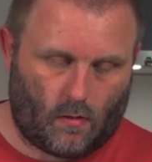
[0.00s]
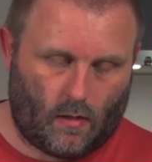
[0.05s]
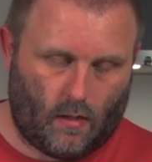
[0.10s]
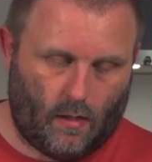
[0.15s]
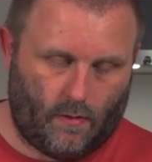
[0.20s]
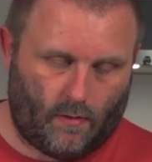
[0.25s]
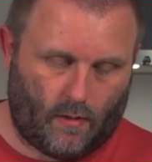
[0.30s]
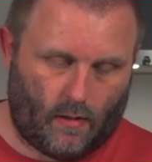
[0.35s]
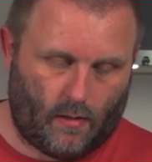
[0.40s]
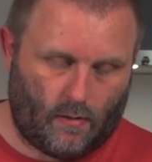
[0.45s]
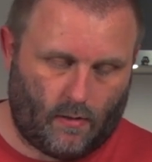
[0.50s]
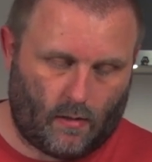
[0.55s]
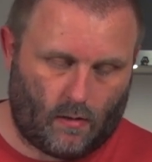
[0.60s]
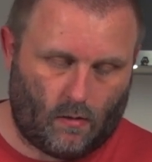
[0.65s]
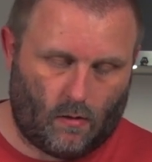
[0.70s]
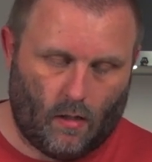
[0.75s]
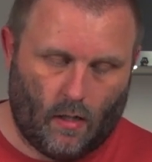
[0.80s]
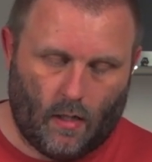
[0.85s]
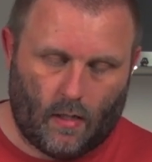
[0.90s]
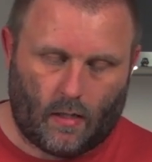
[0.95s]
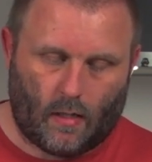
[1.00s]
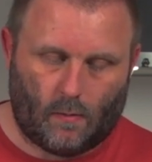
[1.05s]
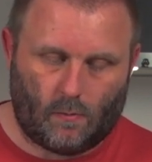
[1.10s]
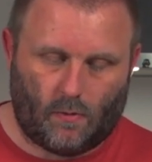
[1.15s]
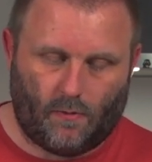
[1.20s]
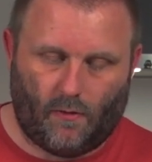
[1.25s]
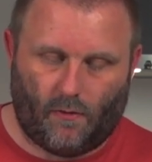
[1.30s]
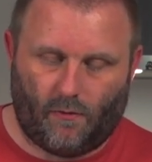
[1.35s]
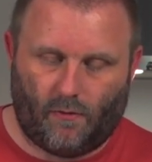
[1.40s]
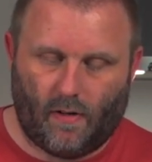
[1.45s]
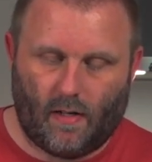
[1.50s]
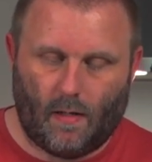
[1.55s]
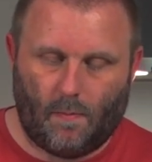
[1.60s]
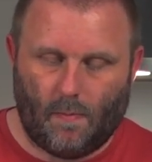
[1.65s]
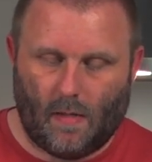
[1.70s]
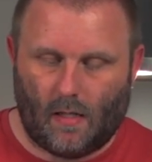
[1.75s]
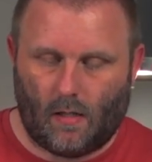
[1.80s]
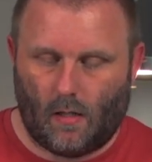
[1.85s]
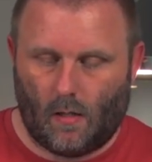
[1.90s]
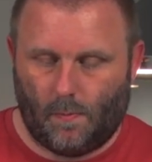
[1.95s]
Comes with a threaded
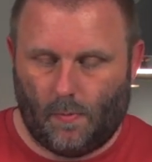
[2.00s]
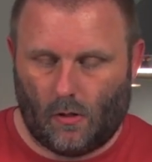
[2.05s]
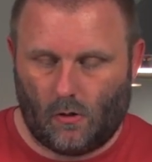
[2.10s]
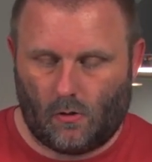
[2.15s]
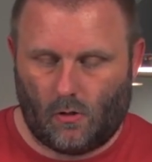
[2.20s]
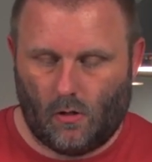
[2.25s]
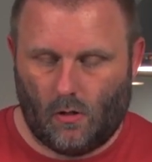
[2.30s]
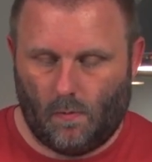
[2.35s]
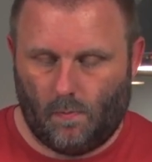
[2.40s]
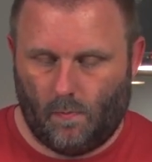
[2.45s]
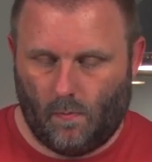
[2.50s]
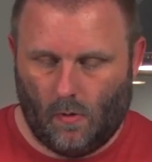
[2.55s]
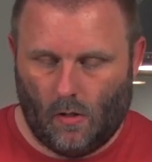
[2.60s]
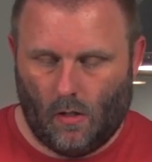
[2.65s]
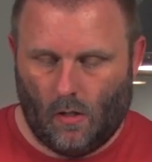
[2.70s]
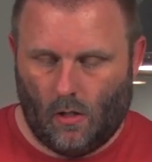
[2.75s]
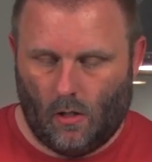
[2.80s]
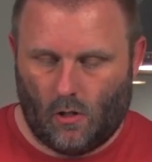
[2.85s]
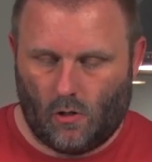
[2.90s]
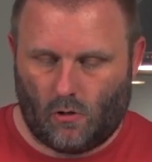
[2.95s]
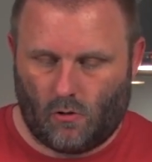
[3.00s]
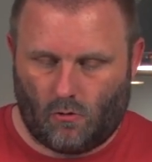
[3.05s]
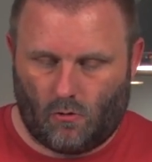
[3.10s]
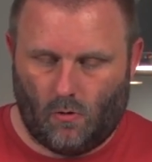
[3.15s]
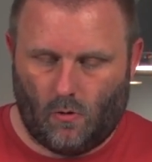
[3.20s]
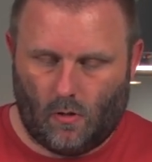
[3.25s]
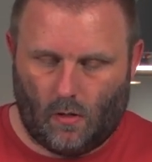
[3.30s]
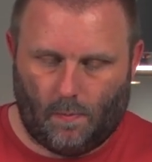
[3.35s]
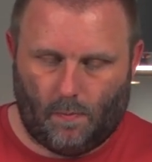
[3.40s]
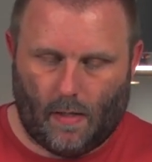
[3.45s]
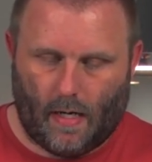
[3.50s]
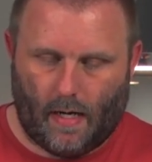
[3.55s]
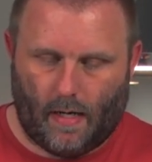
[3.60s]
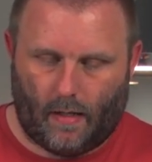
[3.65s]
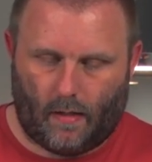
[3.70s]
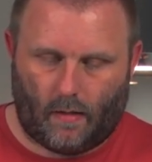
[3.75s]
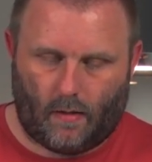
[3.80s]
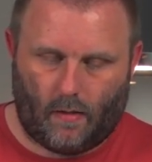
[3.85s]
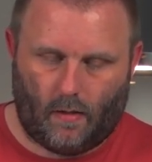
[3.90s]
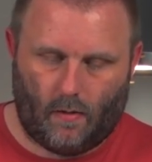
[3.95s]
mount at the bottom, a screw in the
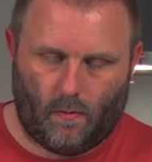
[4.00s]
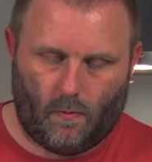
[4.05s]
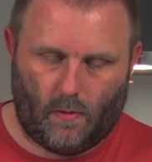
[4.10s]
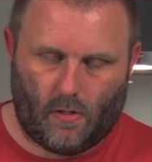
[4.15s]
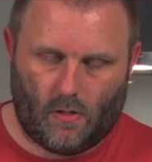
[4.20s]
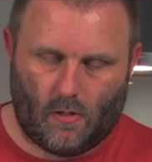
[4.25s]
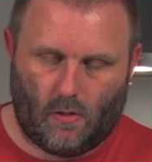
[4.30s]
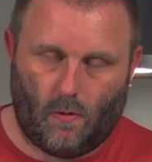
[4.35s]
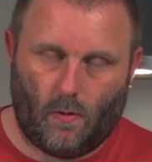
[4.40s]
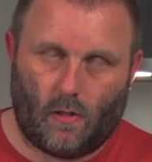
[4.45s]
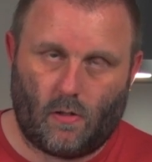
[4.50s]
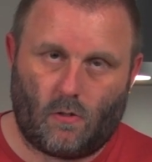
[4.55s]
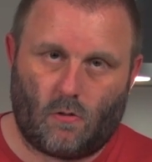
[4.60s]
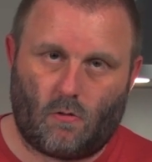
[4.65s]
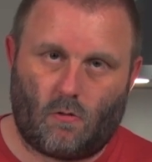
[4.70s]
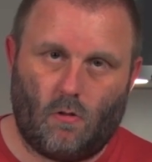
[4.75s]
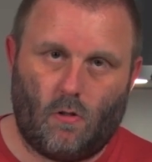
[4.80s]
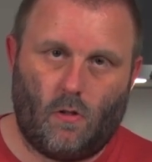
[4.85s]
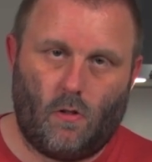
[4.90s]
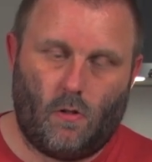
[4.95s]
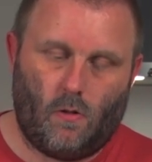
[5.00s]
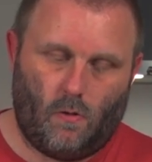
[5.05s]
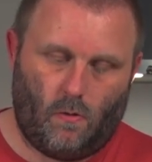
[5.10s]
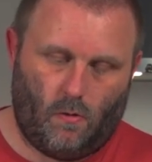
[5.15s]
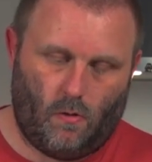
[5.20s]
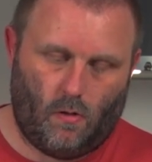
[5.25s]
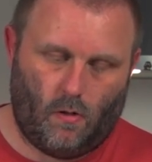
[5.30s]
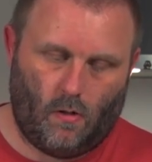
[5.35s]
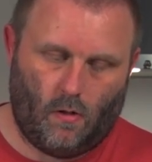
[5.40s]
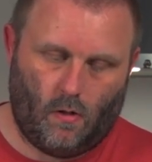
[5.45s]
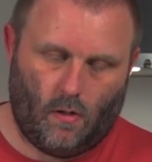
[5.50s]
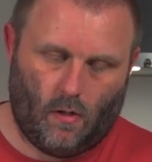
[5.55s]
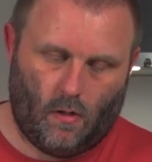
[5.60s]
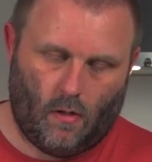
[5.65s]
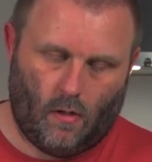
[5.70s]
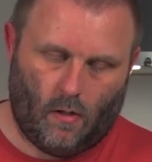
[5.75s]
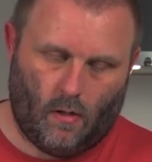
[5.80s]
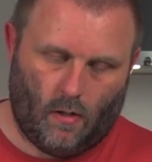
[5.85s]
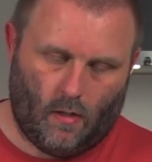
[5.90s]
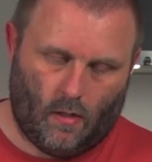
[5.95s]
back, which you unscrew,
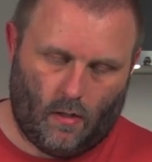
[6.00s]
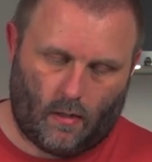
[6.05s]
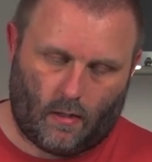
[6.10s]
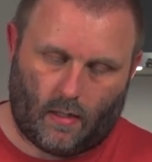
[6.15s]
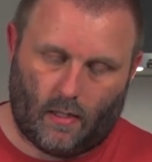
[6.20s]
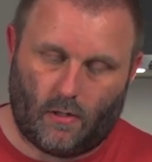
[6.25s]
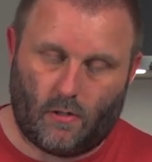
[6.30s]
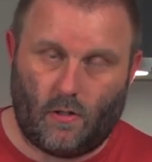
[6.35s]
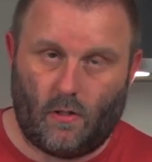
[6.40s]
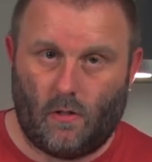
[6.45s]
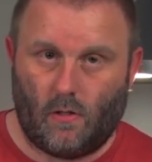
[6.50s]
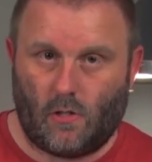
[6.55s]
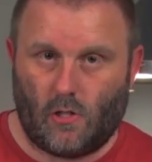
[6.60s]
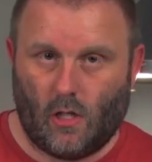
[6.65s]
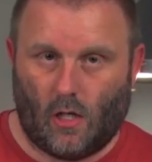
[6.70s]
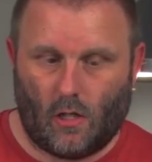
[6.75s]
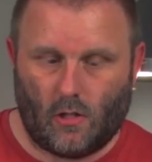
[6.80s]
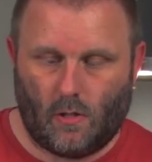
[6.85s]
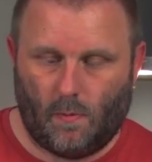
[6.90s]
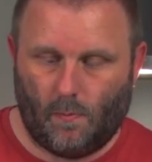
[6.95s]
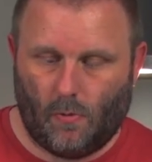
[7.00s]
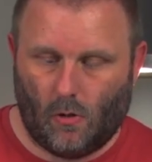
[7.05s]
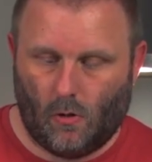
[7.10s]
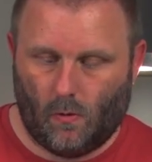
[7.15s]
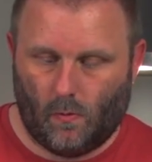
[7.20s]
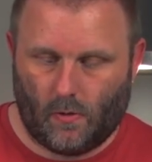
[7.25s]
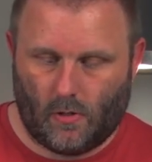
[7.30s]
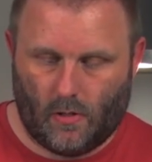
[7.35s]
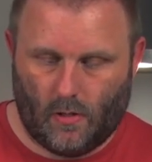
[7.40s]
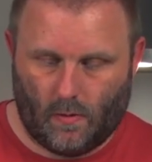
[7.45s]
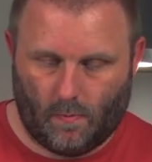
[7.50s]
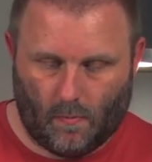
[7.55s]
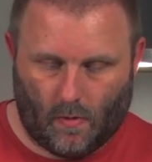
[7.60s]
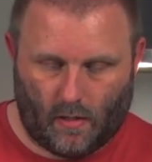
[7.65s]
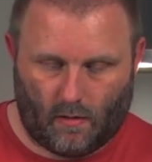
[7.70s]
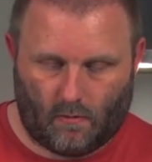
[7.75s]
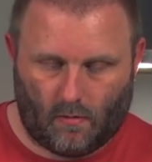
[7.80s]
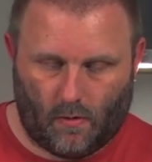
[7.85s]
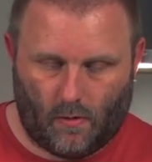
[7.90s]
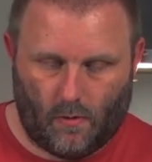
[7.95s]
gets you your charging port, which is
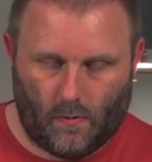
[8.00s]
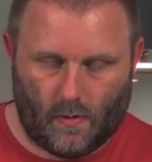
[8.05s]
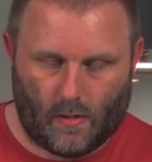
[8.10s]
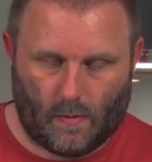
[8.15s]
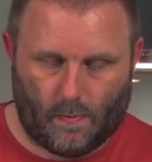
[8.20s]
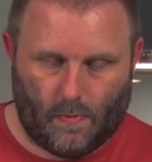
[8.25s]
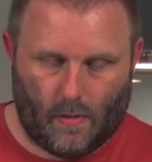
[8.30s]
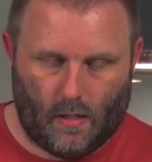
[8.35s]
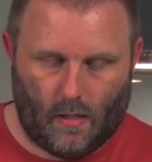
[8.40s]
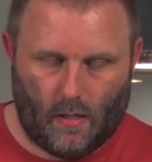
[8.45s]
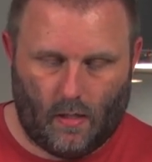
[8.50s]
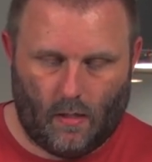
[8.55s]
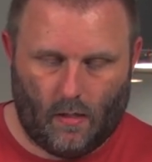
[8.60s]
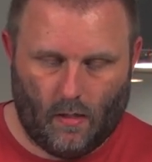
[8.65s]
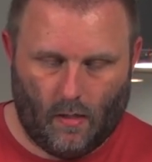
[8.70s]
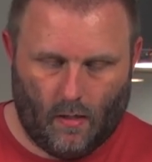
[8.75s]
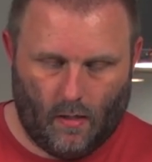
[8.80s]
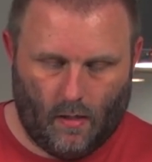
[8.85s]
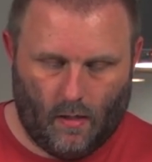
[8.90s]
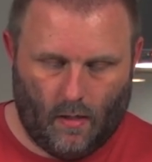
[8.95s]
micro USB.